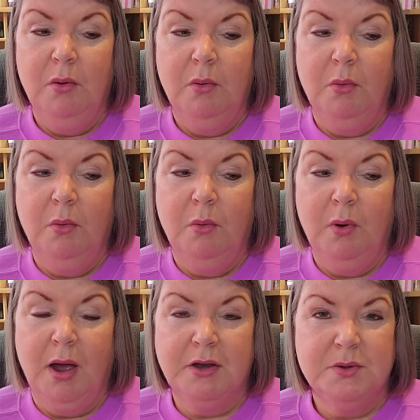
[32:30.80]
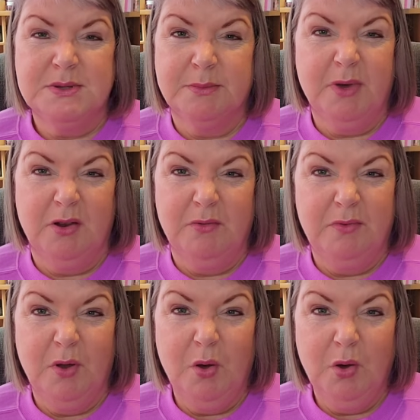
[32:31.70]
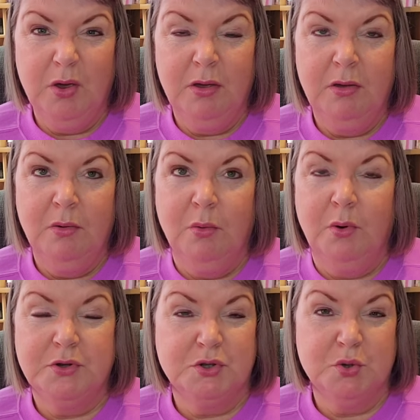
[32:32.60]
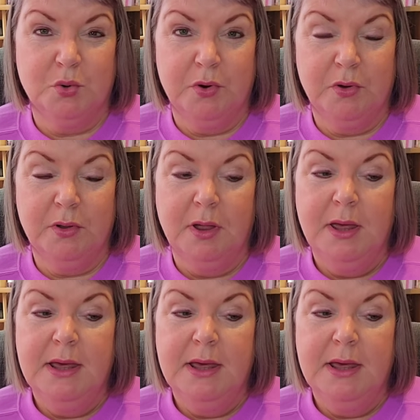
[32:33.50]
or I do some kind of vlog or a tutorial.